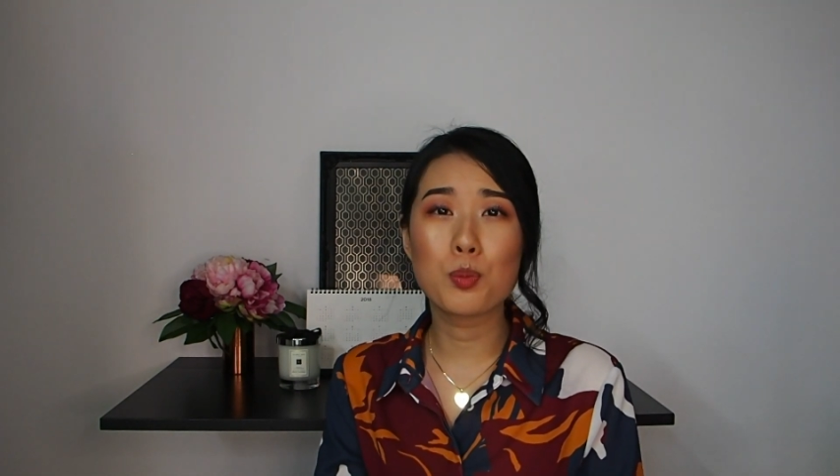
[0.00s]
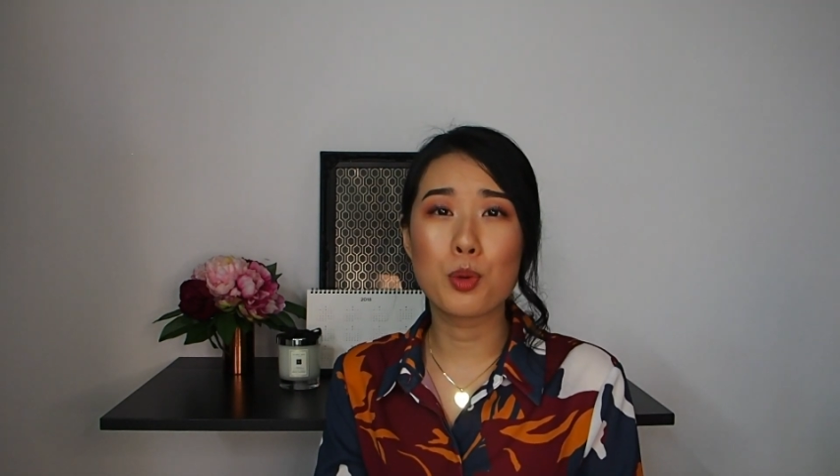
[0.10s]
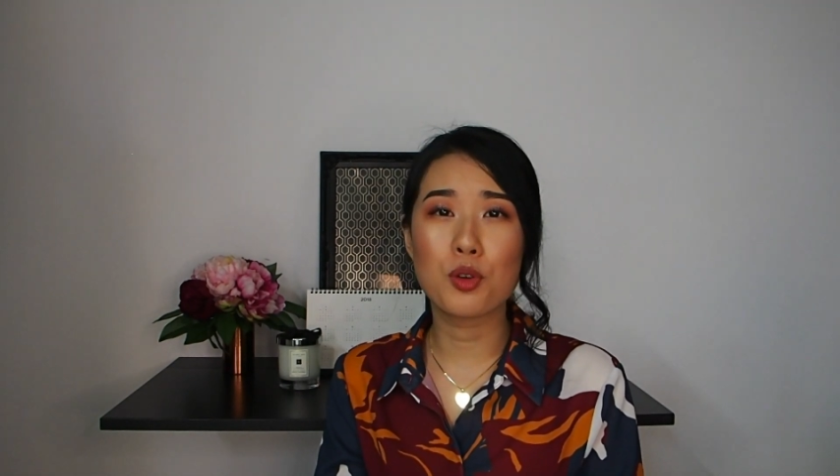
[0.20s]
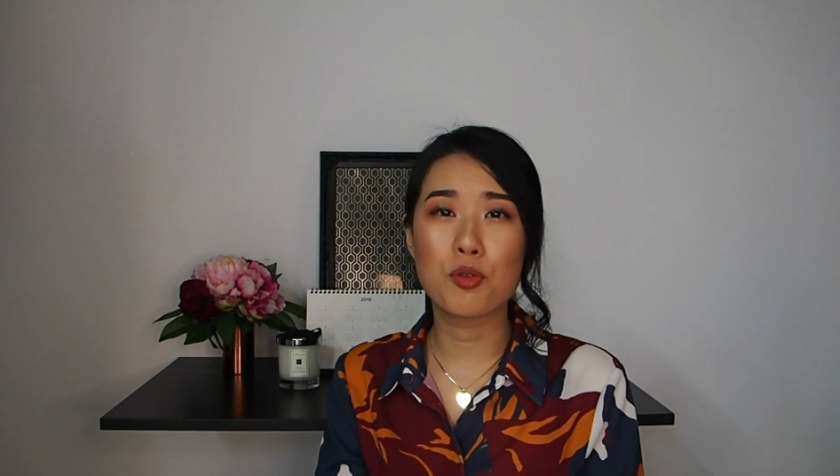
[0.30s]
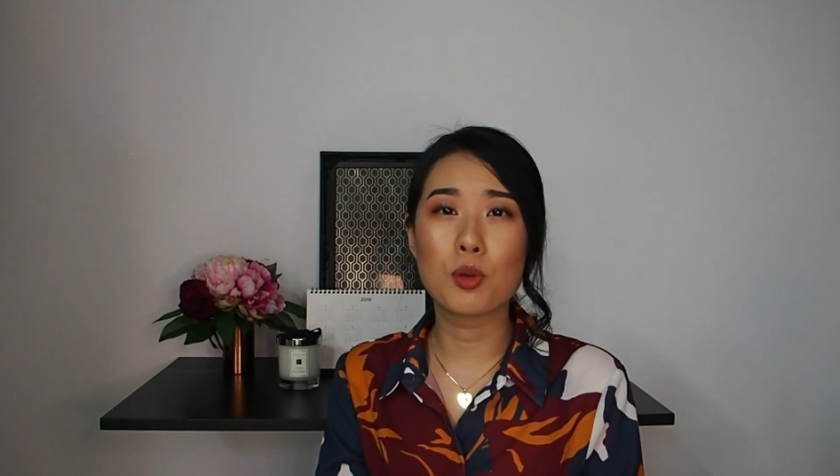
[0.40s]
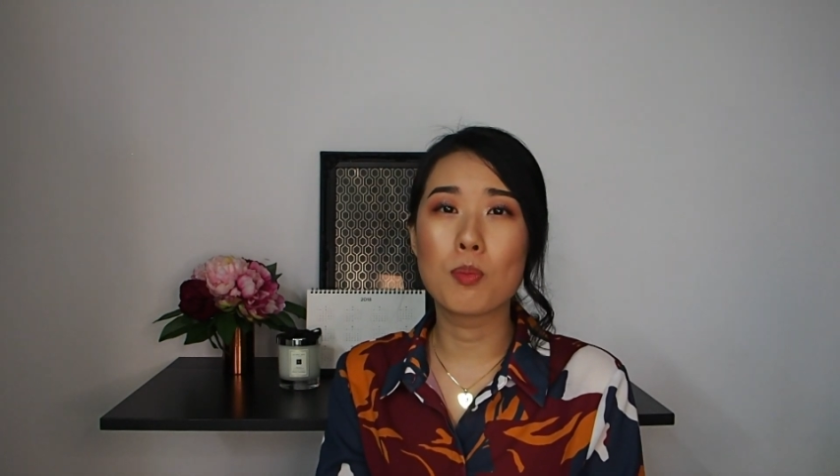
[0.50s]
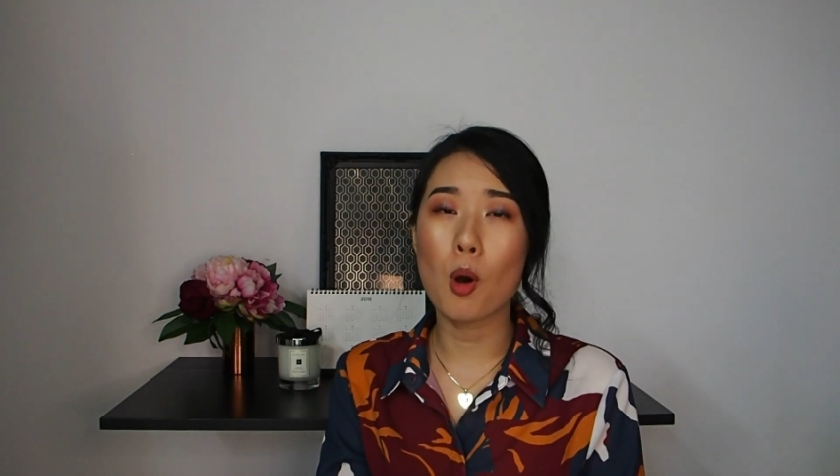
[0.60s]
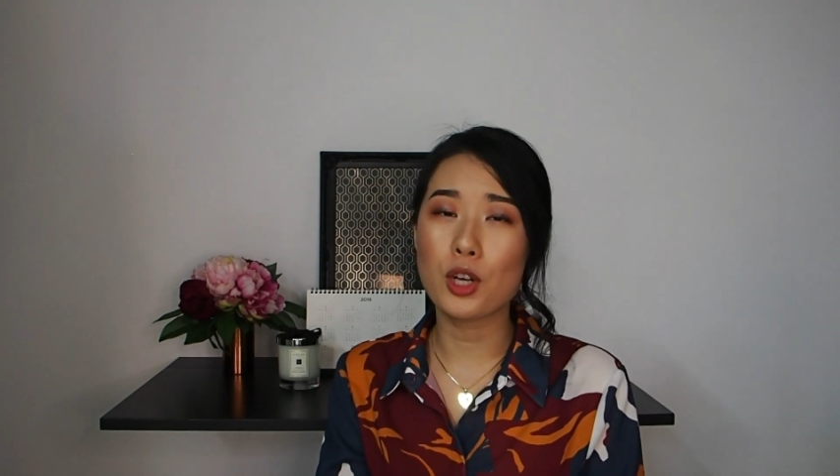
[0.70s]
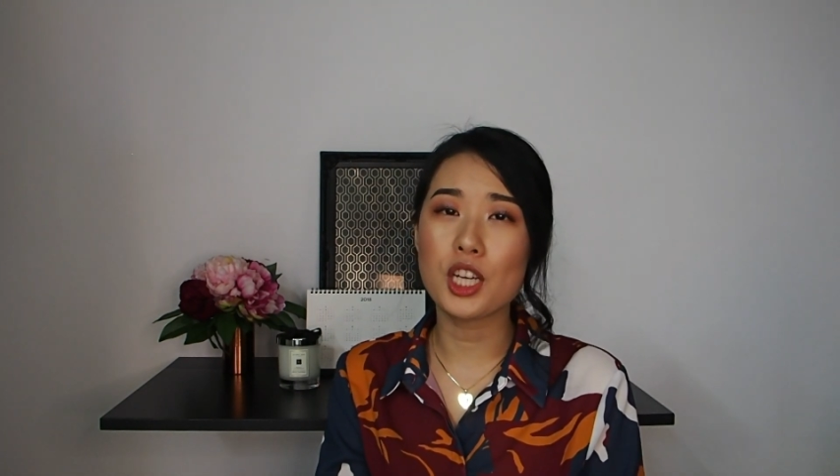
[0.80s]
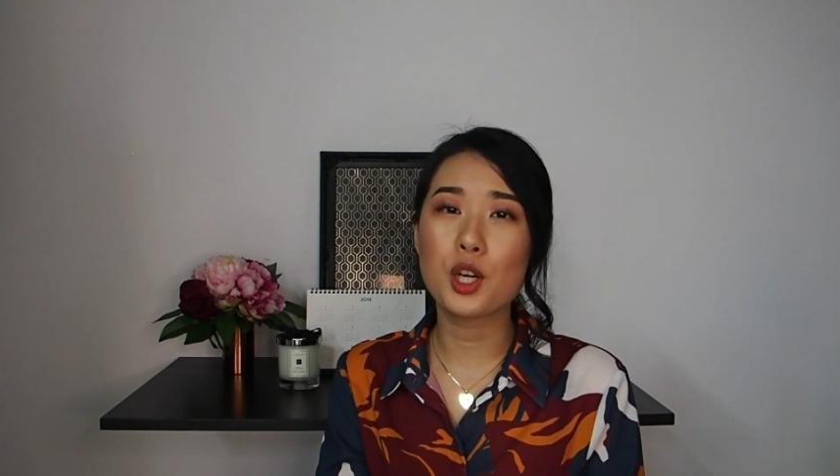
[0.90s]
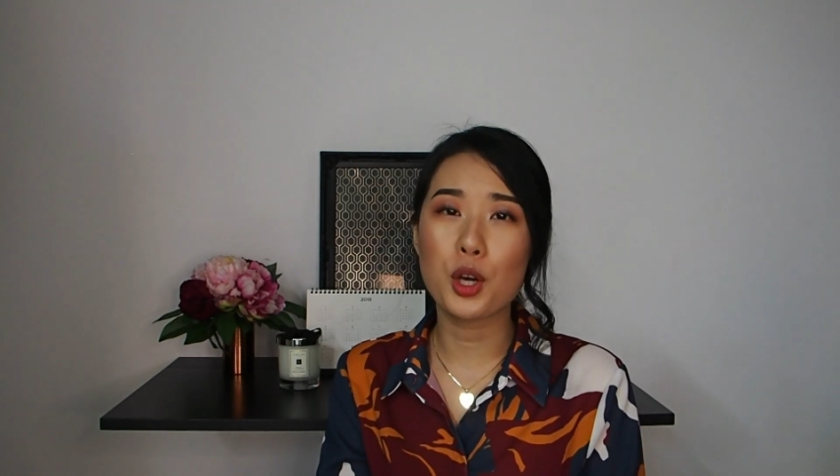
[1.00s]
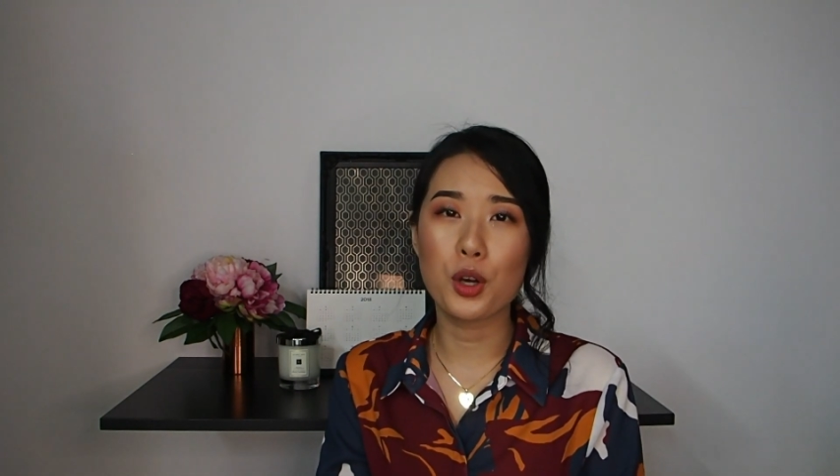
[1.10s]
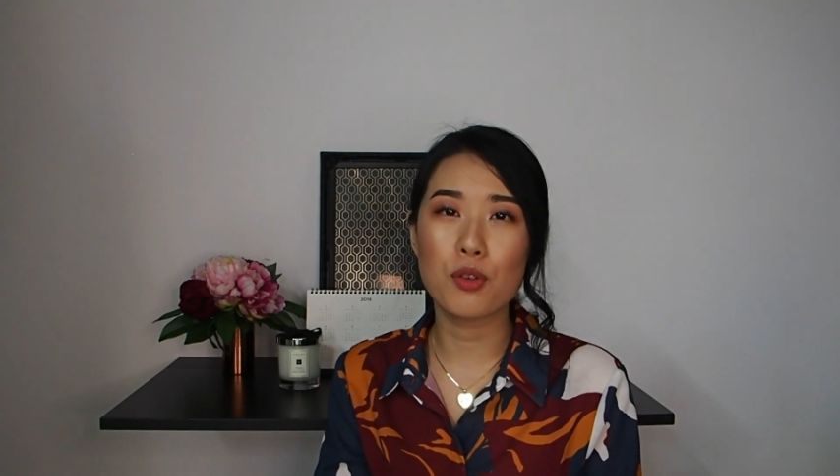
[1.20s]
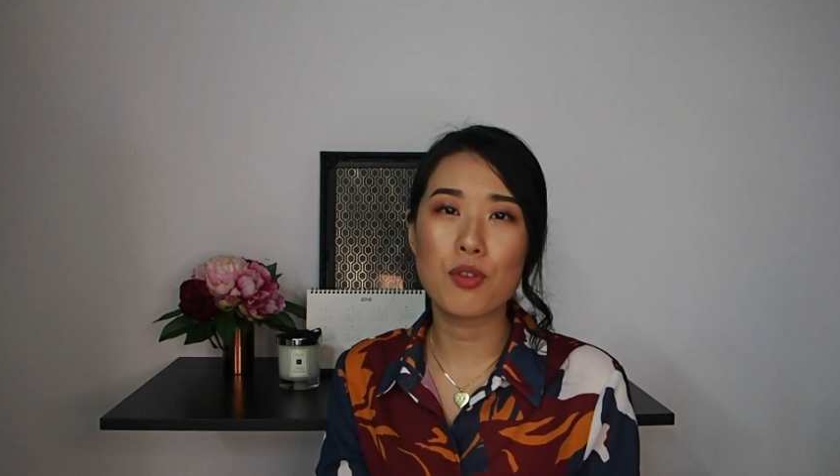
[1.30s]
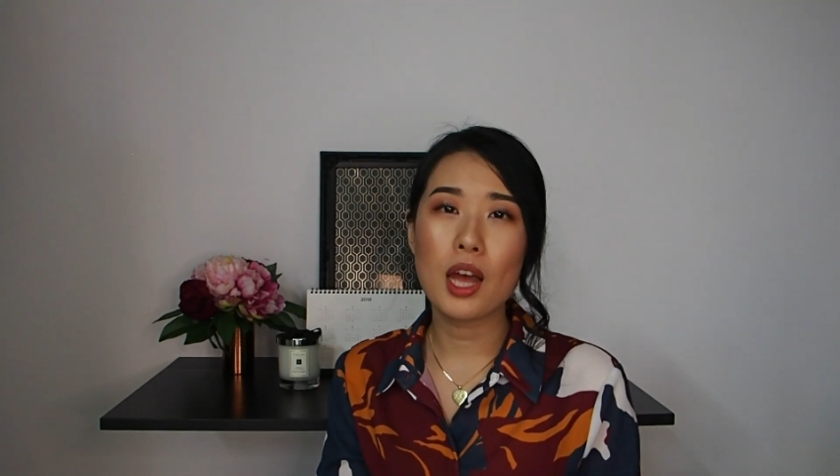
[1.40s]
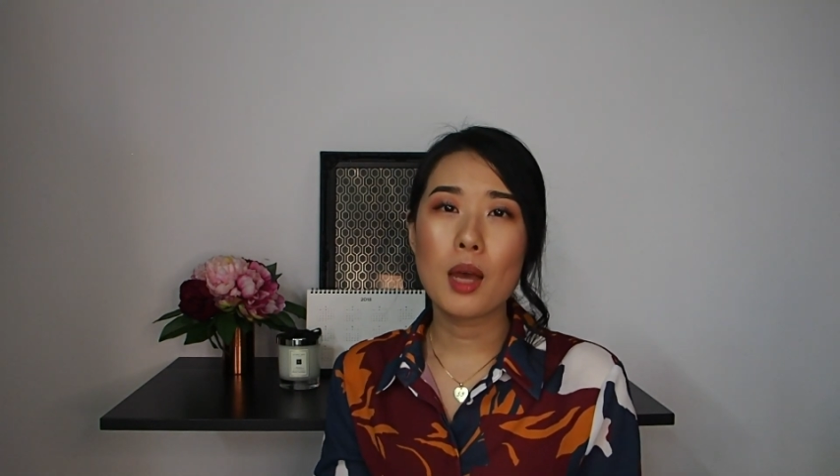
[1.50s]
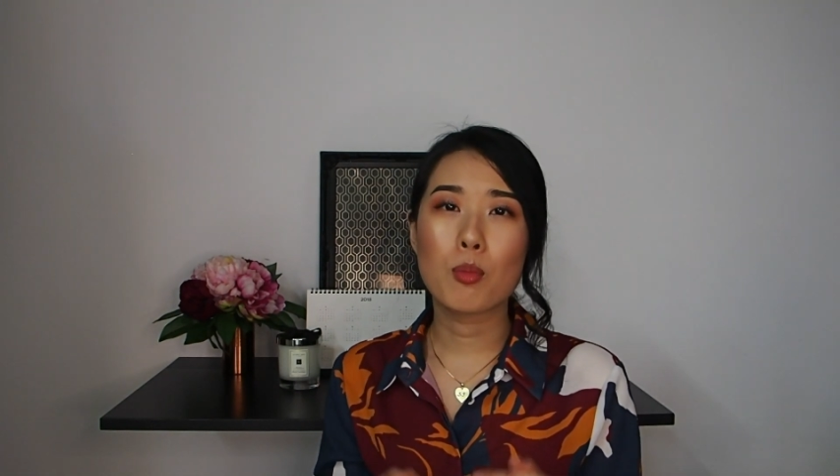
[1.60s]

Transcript: beautiful body curve